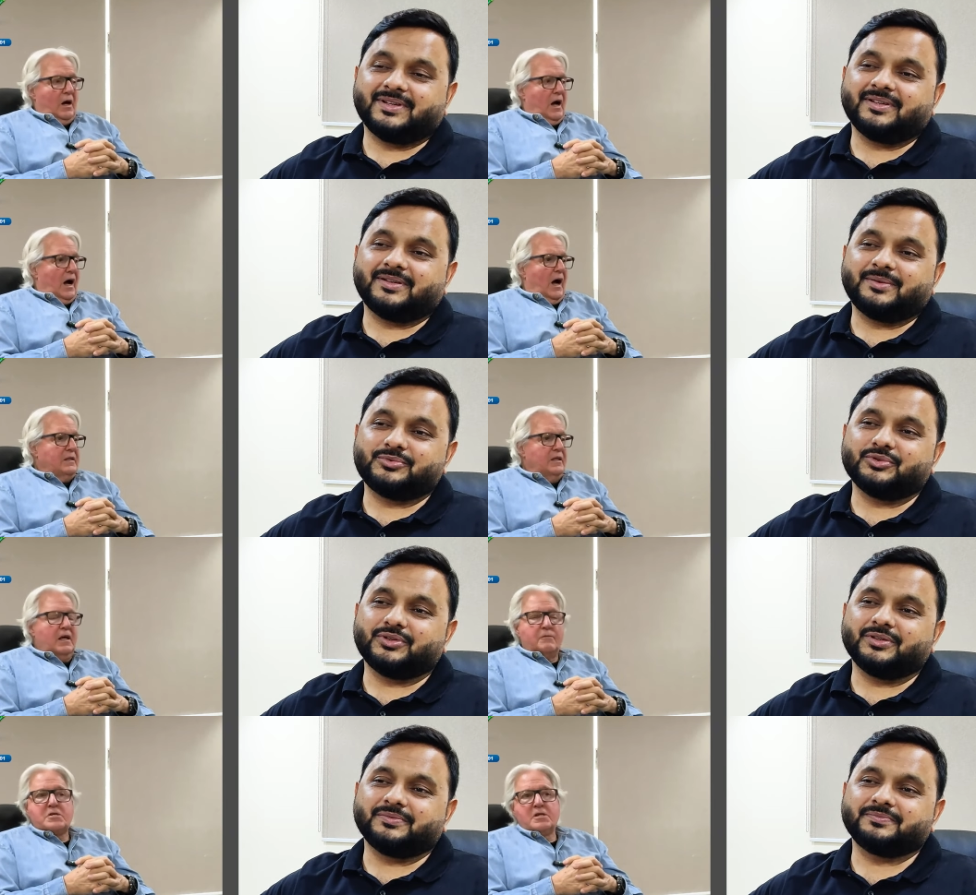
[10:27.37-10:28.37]
Speaker 1: Yeah. I
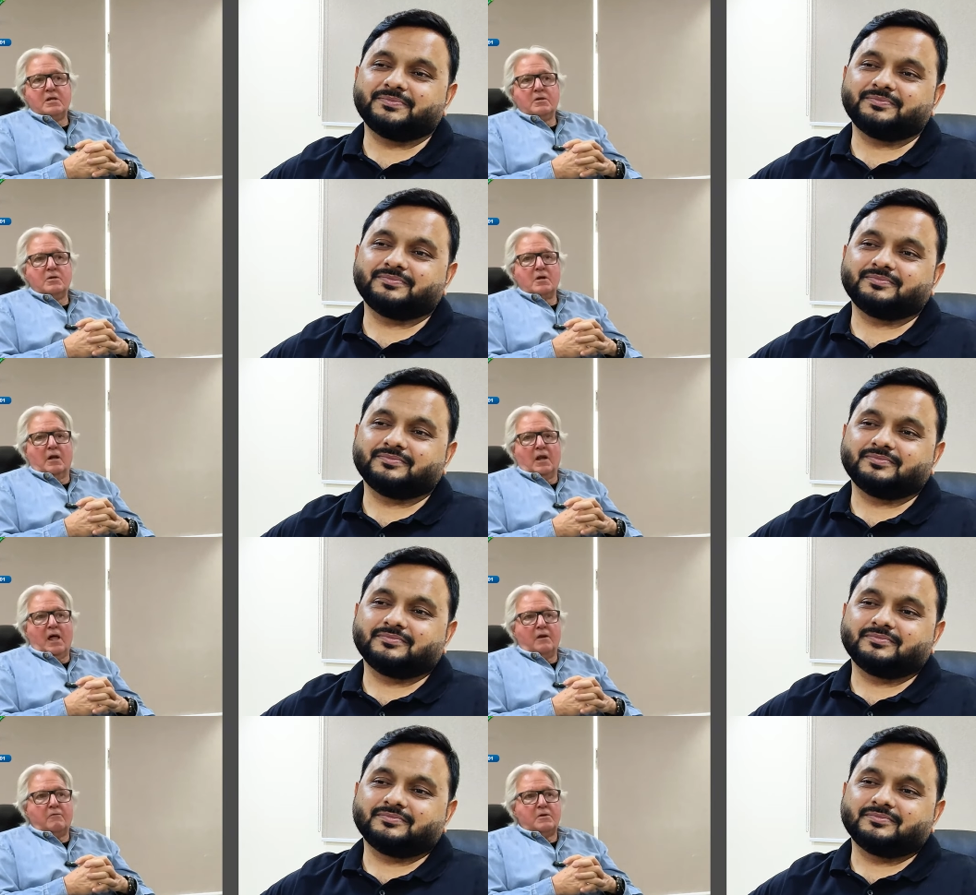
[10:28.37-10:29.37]
think I've seen a
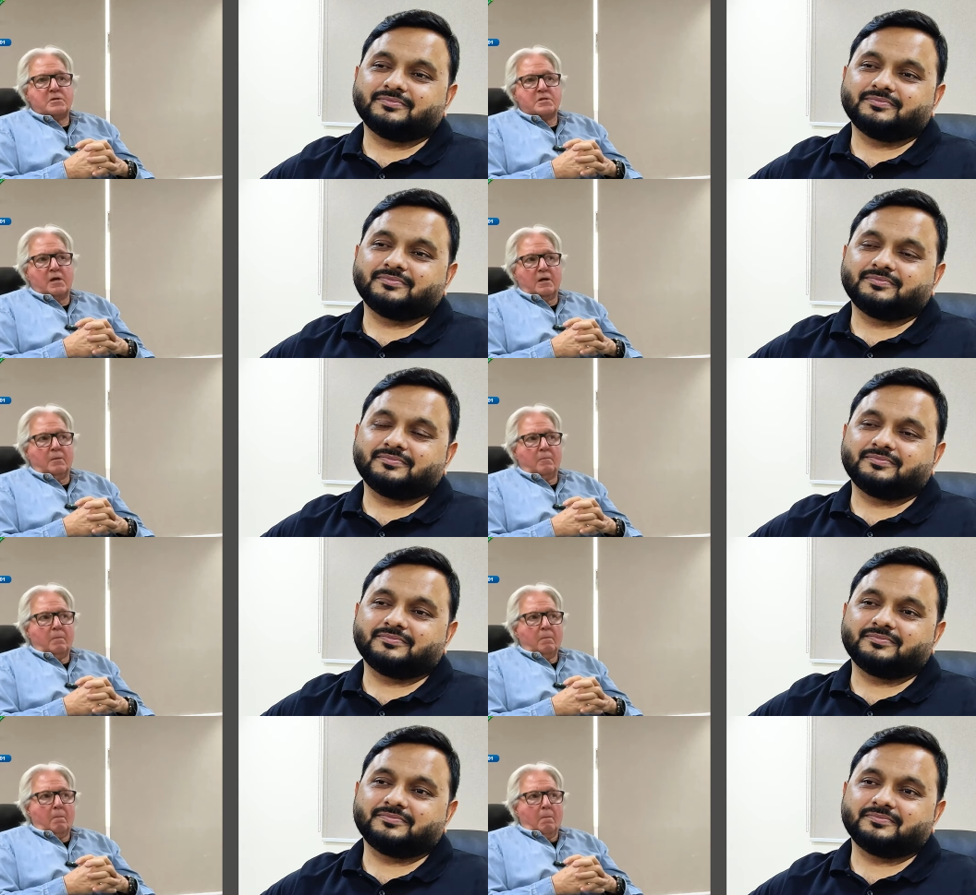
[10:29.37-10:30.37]
lot of this uh,
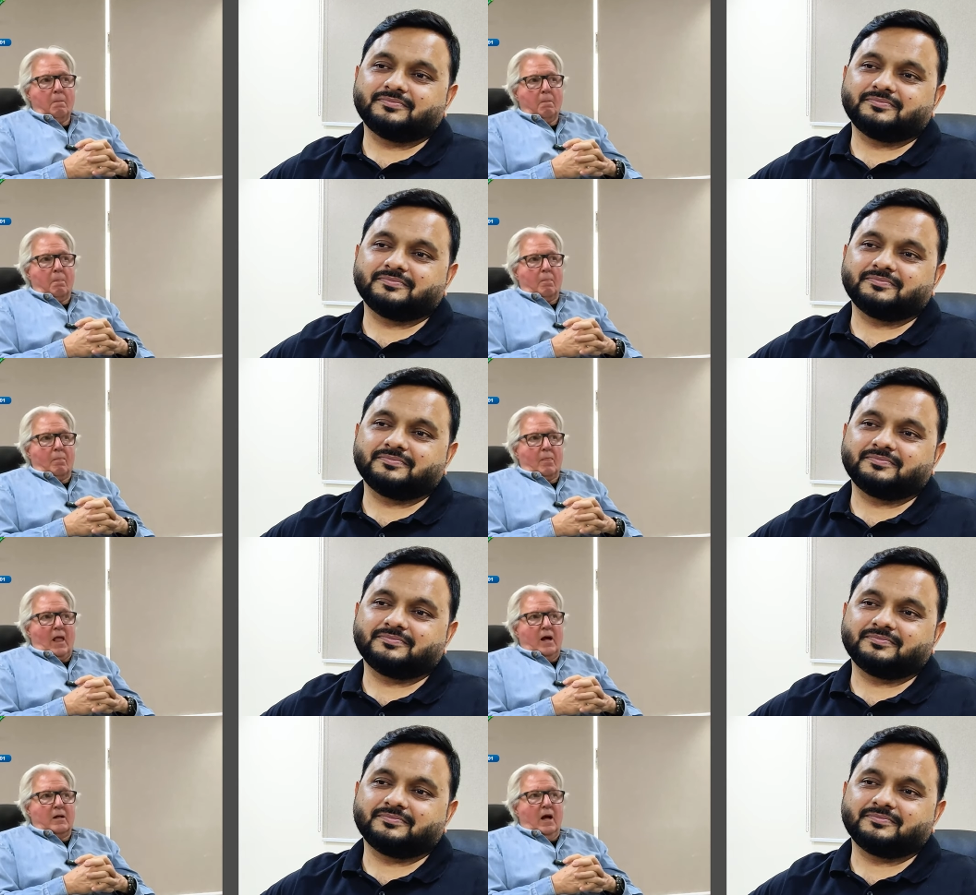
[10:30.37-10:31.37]

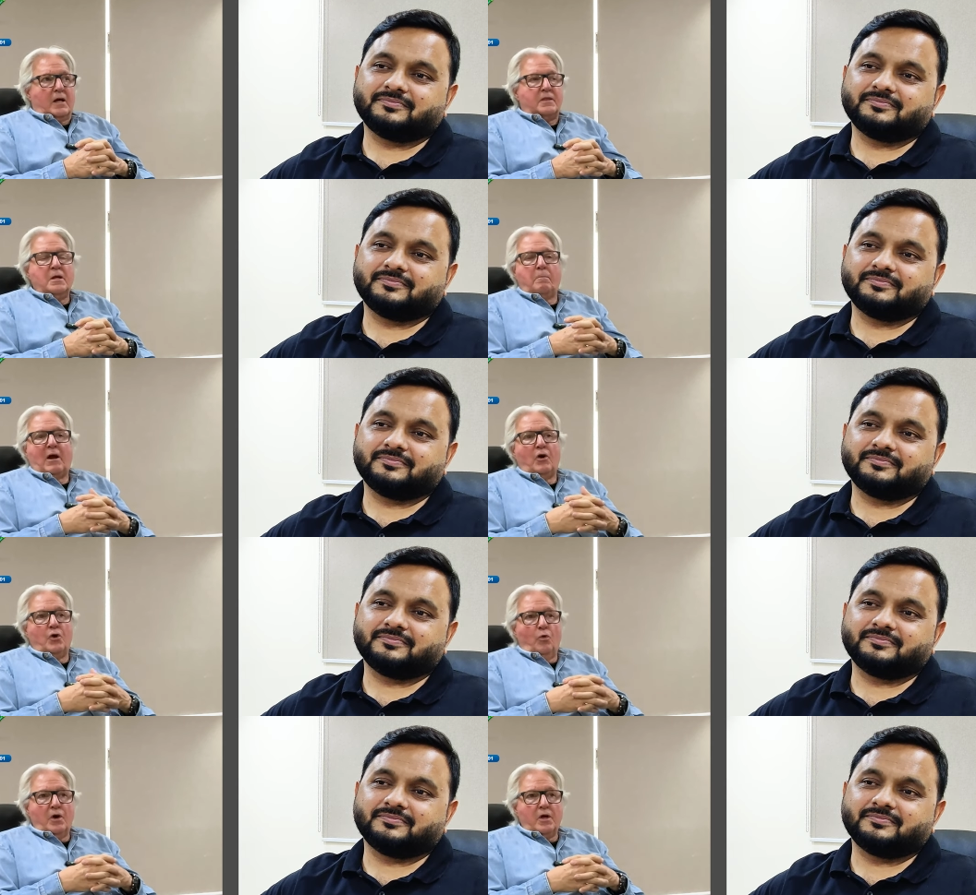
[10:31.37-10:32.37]
I, I think
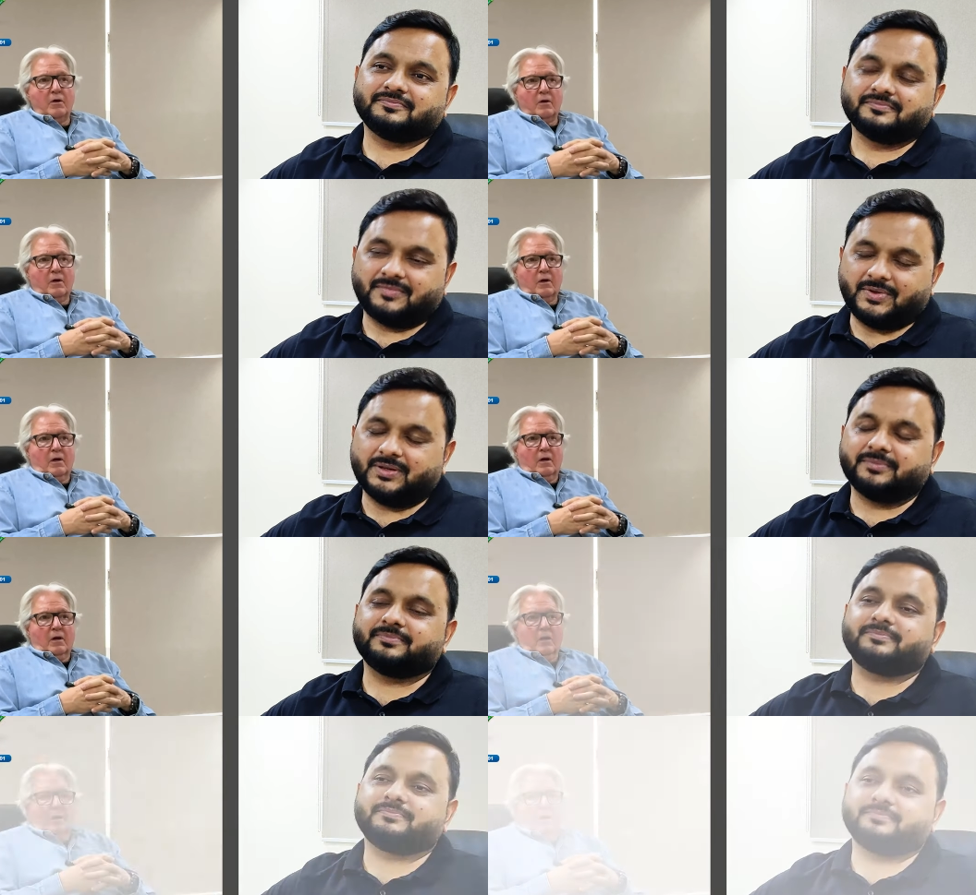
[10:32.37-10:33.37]
paranoia. Yeah.
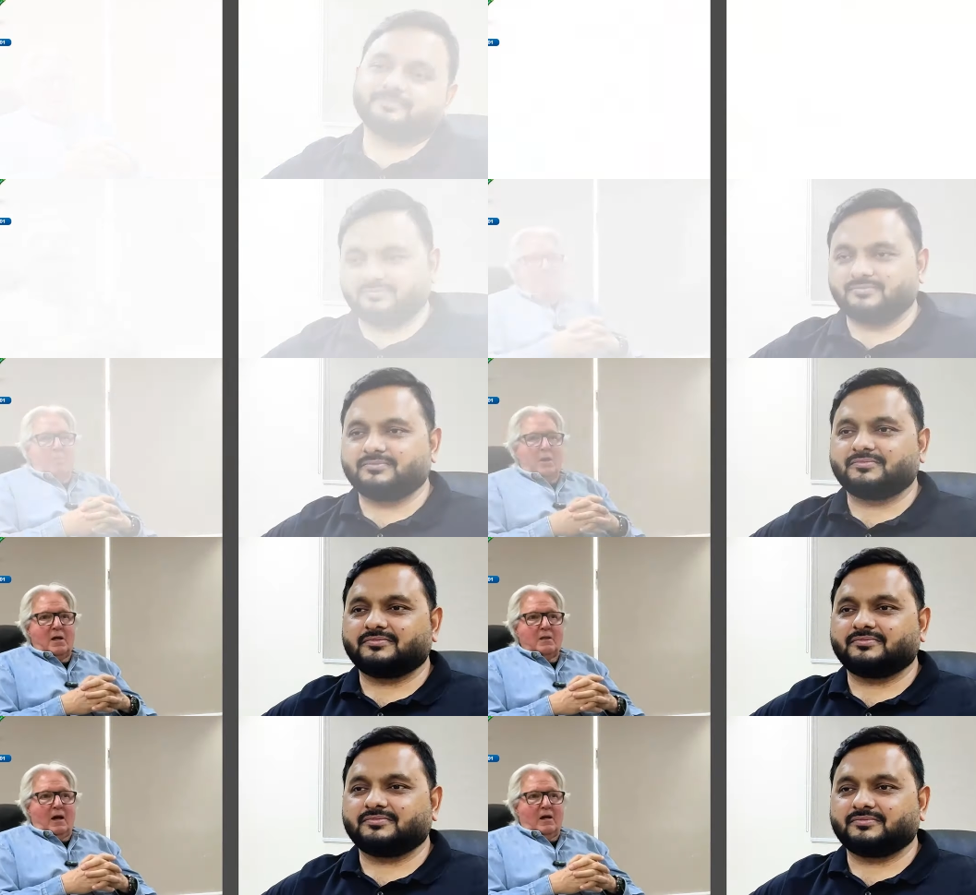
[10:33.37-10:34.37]
Mm-hmm. But
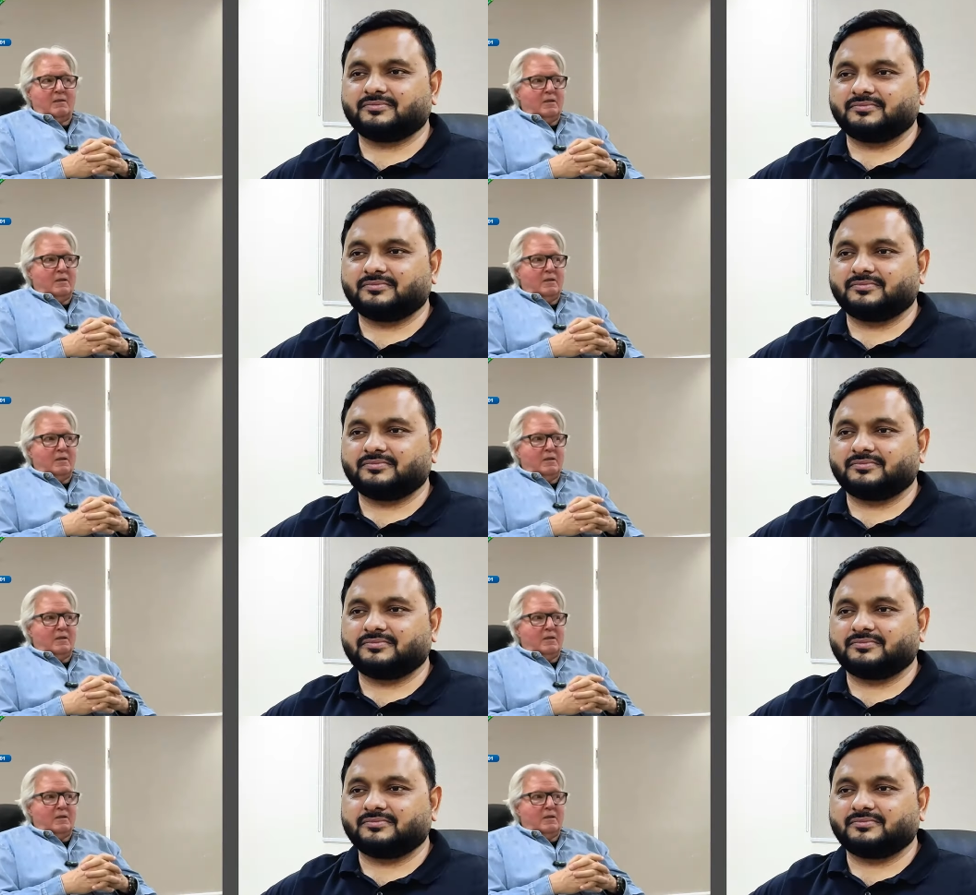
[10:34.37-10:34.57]
I, I